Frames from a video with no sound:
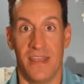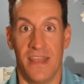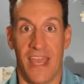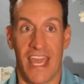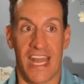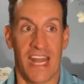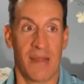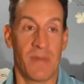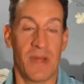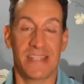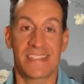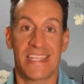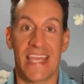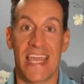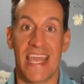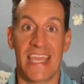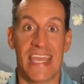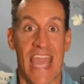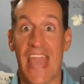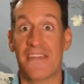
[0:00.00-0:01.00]
And I'm not
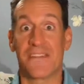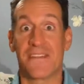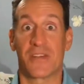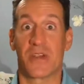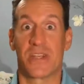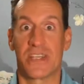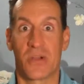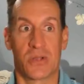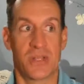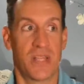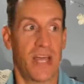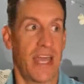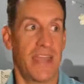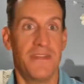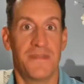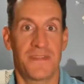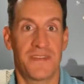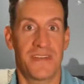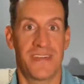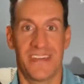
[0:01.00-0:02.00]
saying ever in your
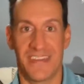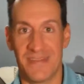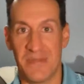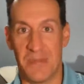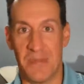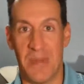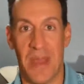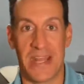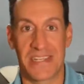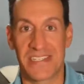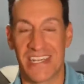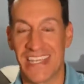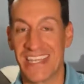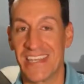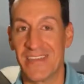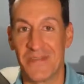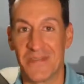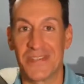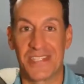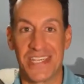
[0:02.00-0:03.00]
life. I'm imagining
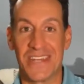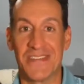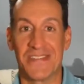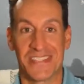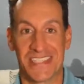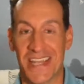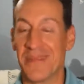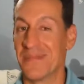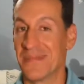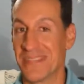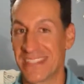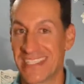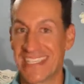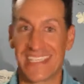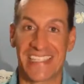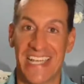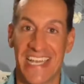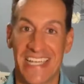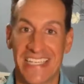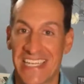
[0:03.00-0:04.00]
you've achieved some
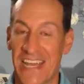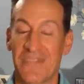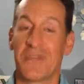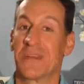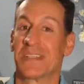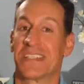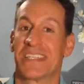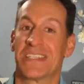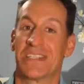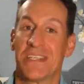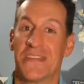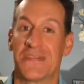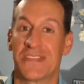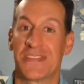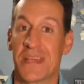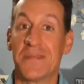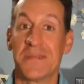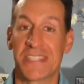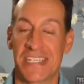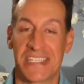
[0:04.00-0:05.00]
success. Everyone's achieved
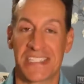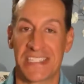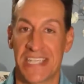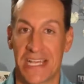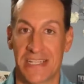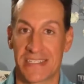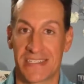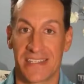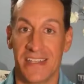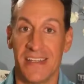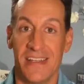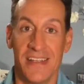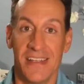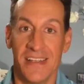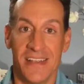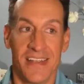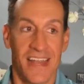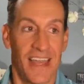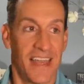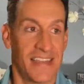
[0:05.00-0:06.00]
some success.
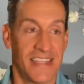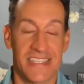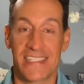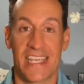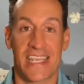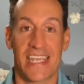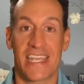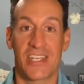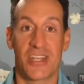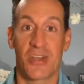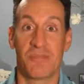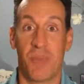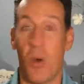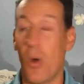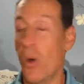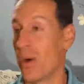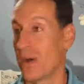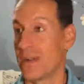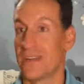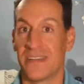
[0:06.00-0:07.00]
And the second you're
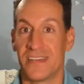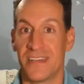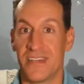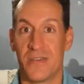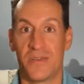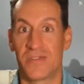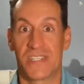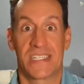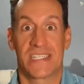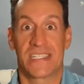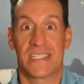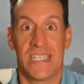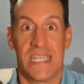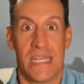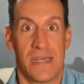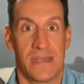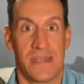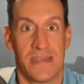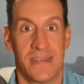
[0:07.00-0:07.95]
born, you succeed.